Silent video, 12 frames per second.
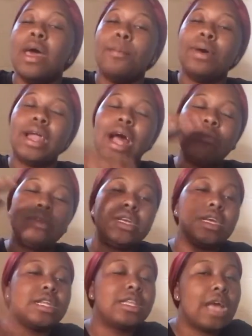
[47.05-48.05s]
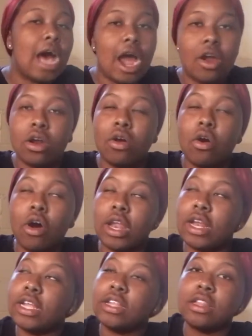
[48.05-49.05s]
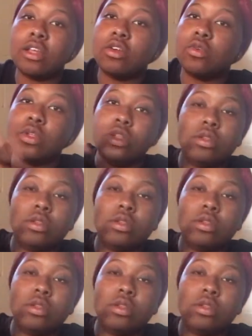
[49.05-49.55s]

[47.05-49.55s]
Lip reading: But I'm just tired of all of this little